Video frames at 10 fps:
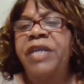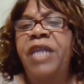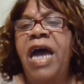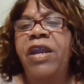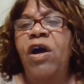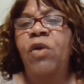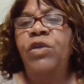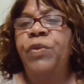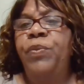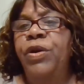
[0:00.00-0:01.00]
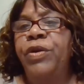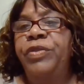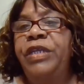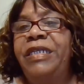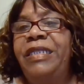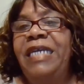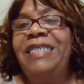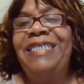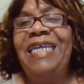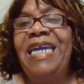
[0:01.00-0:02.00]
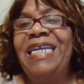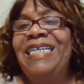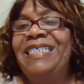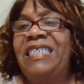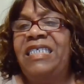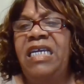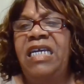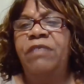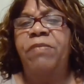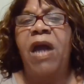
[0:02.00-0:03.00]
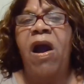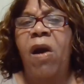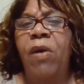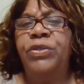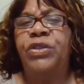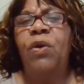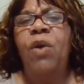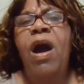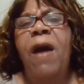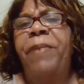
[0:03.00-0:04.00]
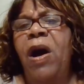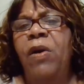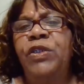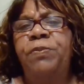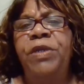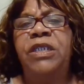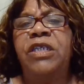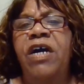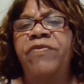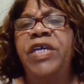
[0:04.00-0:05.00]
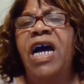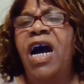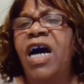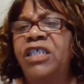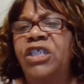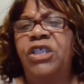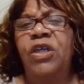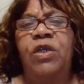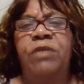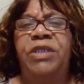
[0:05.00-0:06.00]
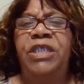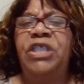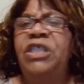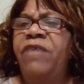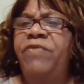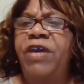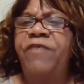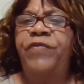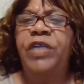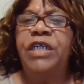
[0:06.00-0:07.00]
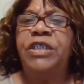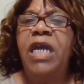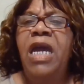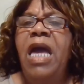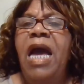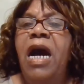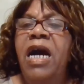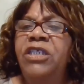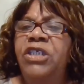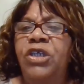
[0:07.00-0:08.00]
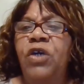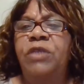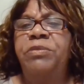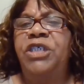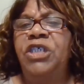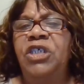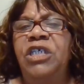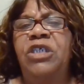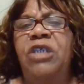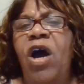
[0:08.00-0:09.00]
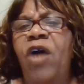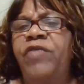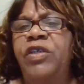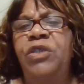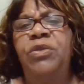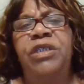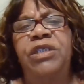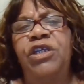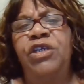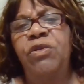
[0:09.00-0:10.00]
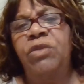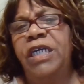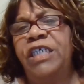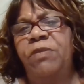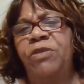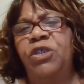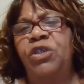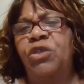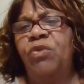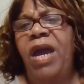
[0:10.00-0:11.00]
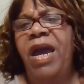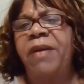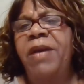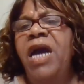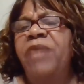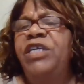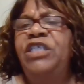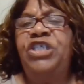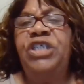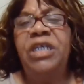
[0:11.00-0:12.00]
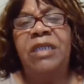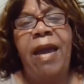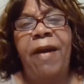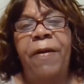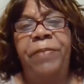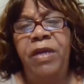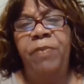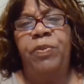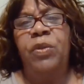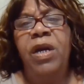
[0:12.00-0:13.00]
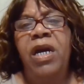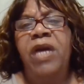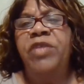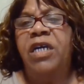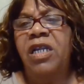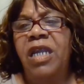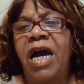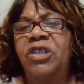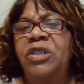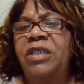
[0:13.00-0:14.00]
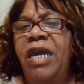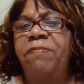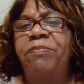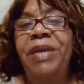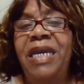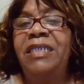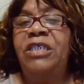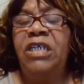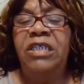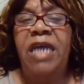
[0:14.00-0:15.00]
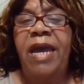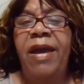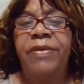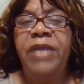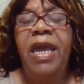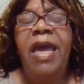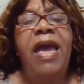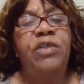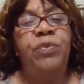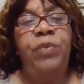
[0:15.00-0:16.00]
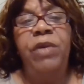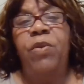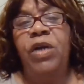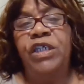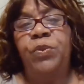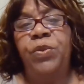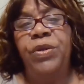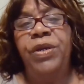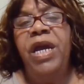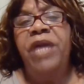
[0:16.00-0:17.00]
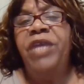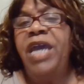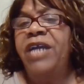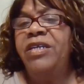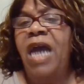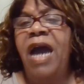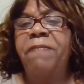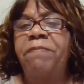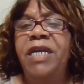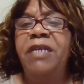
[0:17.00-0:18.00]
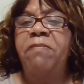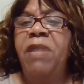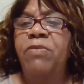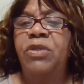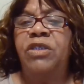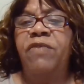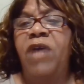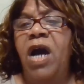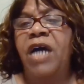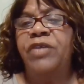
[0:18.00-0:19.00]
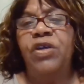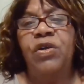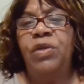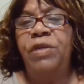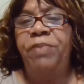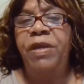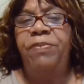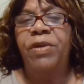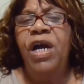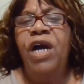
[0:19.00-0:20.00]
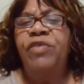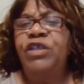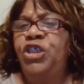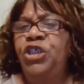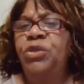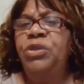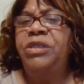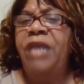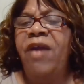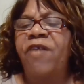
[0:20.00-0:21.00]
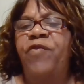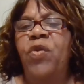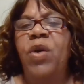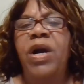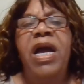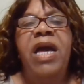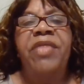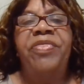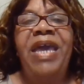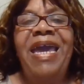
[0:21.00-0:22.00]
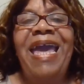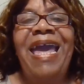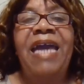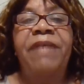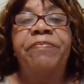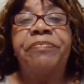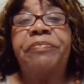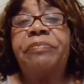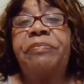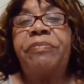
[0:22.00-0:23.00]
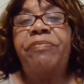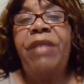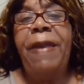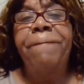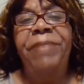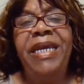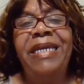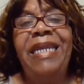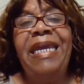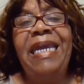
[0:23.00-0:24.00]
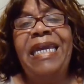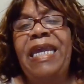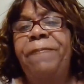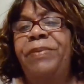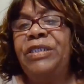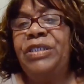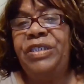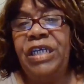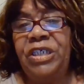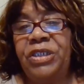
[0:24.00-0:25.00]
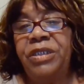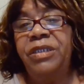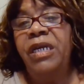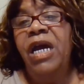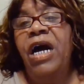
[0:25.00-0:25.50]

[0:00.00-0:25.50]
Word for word: Not only were they dead in sin, but also Paul speaks of the uncircumcision of their flesh. Uncircumcision is often used in the New Testament to describe the Gentile people. The Colossians had been Gentiles, as we once were. They had not been members of God's earthly people. The Jews, therefore, they had been in a position